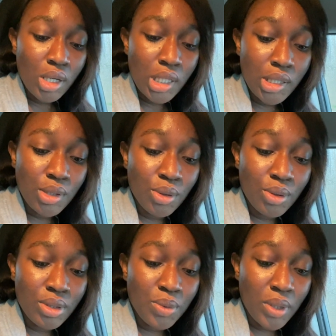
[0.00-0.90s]
you know,
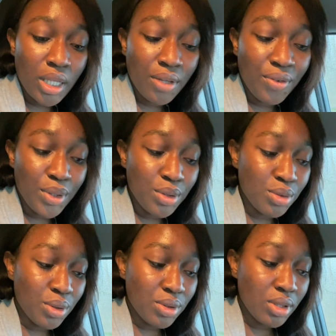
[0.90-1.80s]
it's one thing for you to
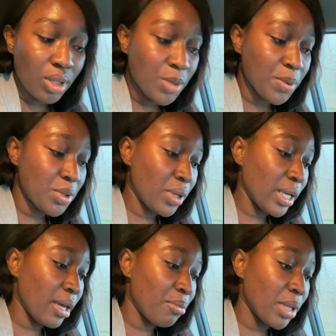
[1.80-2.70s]
go to the hospital and
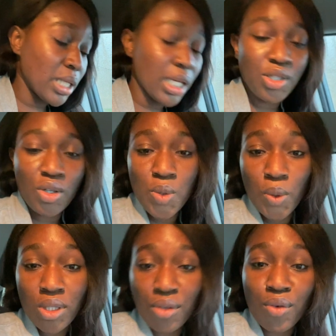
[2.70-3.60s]
get medication. It's
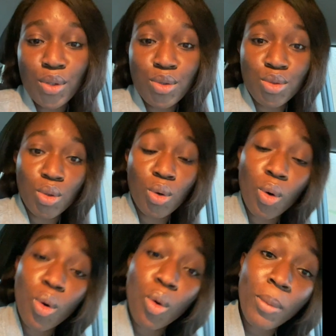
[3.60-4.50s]
one thing for you to
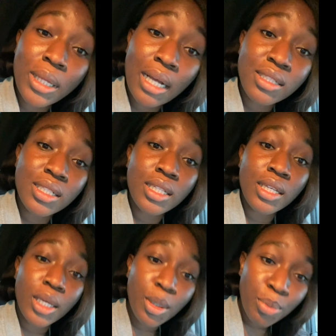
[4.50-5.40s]
go home and actually
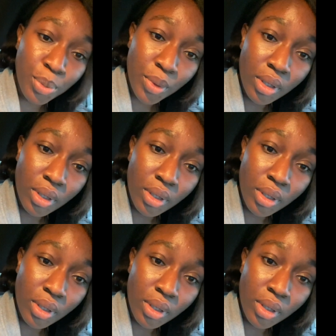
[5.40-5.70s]
keep,